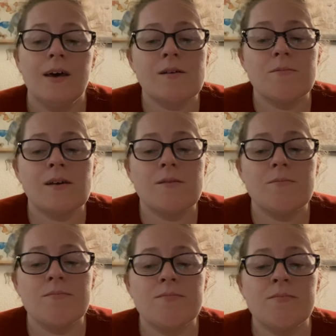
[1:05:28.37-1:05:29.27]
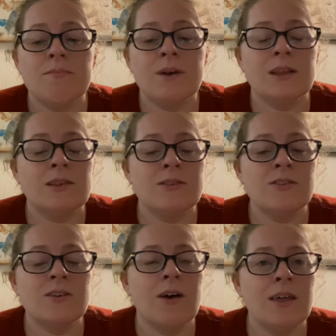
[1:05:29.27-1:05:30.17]
But
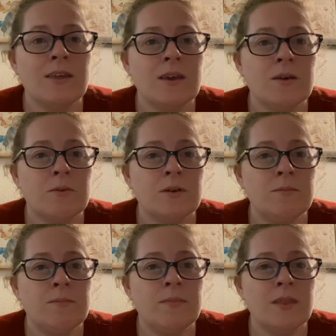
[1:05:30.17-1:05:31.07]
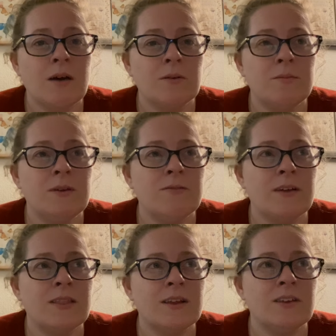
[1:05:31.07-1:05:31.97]
still, I think that would be a
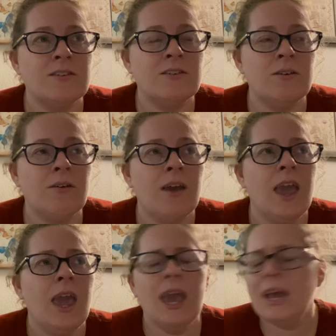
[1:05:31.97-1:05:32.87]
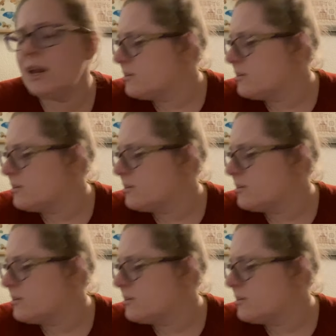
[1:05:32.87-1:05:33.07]
fun thing to do. And I